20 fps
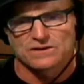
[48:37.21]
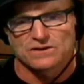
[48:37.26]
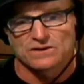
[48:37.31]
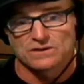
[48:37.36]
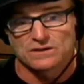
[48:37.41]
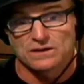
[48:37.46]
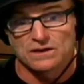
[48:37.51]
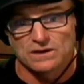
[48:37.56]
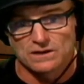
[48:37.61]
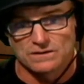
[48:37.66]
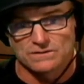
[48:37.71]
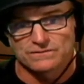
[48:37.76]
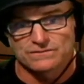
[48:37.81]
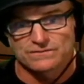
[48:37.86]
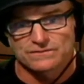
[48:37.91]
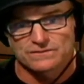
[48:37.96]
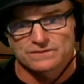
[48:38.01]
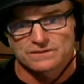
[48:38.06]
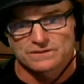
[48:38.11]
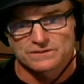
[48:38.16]
of
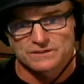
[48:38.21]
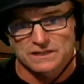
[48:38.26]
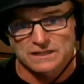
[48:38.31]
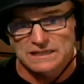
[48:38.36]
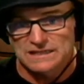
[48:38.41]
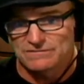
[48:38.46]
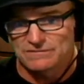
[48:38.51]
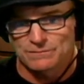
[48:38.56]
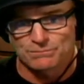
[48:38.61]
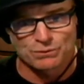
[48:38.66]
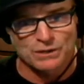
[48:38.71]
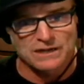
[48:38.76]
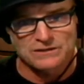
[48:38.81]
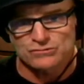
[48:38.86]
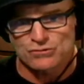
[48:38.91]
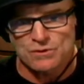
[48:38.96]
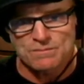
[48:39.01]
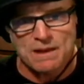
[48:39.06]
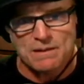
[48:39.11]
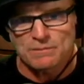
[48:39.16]
the Cleveland Browns.
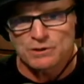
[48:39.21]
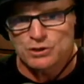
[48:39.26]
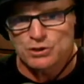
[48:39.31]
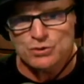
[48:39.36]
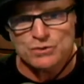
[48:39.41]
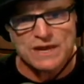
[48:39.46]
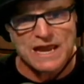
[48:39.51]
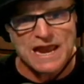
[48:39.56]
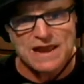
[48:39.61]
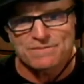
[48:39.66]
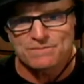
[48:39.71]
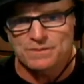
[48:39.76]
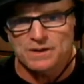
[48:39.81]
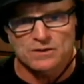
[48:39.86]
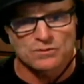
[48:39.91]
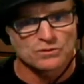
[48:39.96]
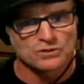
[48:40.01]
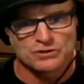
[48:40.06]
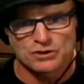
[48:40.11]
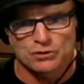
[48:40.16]
Remember,
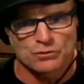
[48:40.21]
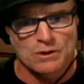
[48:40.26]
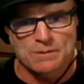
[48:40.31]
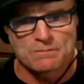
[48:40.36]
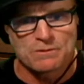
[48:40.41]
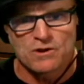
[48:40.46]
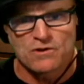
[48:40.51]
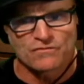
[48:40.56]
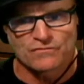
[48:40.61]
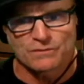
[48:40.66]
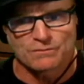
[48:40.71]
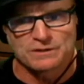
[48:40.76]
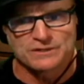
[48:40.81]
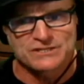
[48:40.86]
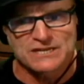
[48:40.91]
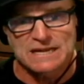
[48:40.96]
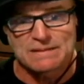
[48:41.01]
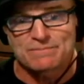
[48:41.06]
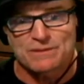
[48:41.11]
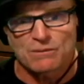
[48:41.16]
you're removed from a
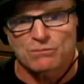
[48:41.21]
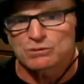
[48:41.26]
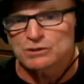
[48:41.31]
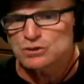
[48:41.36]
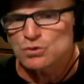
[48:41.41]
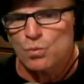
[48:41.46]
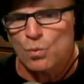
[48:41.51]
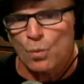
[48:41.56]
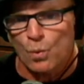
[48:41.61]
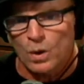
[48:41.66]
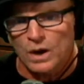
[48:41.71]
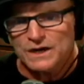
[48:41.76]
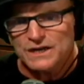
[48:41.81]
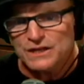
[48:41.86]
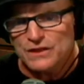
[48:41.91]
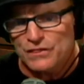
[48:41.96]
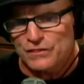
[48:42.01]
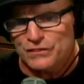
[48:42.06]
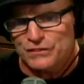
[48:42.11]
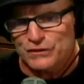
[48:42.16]
team that was
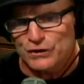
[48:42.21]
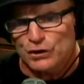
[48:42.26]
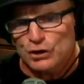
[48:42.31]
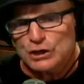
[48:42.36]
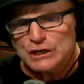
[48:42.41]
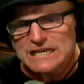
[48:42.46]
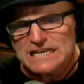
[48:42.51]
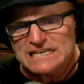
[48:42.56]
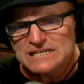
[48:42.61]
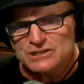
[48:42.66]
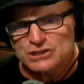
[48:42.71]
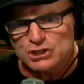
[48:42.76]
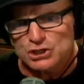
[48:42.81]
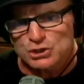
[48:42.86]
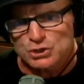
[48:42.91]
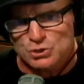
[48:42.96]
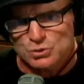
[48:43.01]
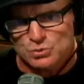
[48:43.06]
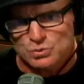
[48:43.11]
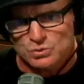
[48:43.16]

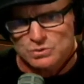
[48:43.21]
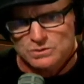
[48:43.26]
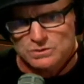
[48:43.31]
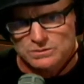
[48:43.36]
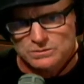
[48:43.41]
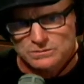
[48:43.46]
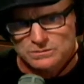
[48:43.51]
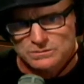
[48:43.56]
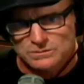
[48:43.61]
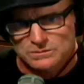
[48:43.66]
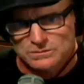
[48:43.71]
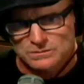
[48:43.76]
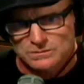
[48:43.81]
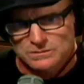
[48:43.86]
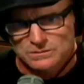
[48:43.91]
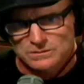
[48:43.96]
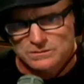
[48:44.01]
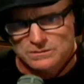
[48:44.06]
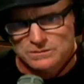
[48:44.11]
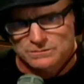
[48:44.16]
1-32
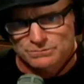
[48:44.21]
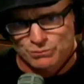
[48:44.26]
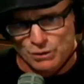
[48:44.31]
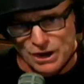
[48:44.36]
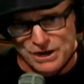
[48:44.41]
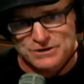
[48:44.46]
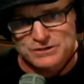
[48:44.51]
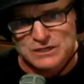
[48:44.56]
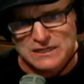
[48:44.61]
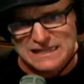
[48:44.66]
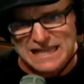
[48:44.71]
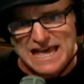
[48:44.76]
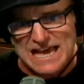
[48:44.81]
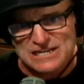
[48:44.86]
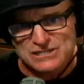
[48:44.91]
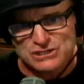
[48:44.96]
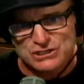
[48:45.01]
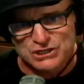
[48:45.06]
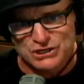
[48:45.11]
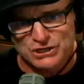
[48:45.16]
prior to
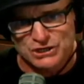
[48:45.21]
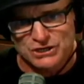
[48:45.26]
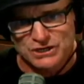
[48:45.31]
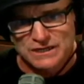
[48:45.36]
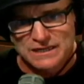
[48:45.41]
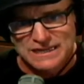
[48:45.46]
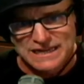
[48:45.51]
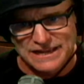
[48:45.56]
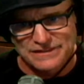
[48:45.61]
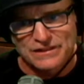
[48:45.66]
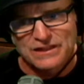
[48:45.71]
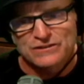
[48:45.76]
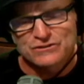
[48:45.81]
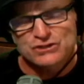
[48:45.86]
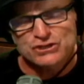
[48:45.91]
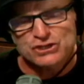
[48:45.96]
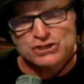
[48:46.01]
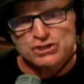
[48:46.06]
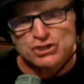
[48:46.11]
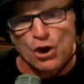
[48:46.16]
last year and then
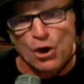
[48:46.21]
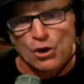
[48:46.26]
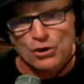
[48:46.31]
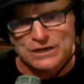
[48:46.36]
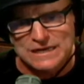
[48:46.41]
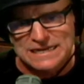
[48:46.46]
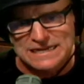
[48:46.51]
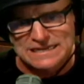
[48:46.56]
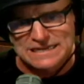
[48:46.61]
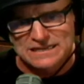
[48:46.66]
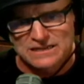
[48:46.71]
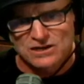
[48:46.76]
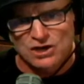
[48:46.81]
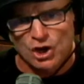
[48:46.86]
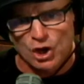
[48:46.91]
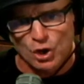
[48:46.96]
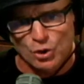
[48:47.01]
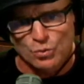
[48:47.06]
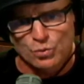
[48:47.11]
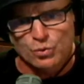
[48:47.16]
starting
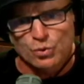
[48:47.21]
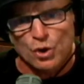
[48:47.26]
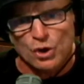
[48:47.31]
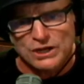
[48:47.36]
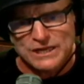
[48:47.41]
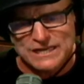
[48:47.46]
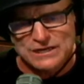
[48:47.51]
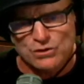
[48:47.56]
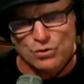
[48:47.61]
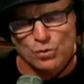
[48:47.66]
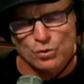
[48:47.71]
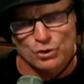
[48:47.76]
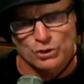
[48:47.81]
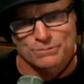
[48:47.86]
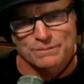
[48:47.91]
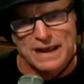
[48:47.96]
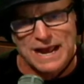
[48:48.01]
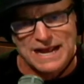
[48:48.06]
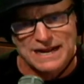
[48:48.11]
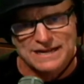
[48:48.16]
a rookie
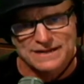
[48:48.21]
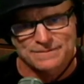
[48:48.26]
quarterback.